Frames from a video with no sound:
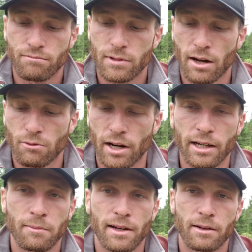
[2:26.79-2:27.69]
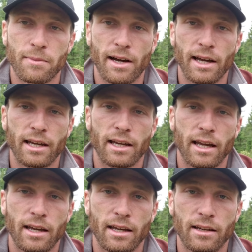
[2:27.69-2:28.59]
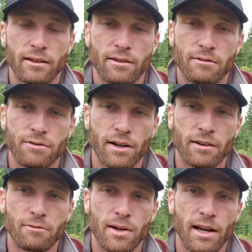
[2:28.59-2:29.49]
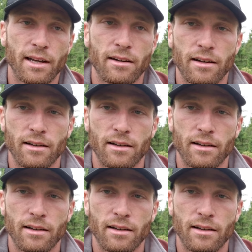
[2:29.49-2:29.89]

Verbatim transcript: got recommended by a friend of mine,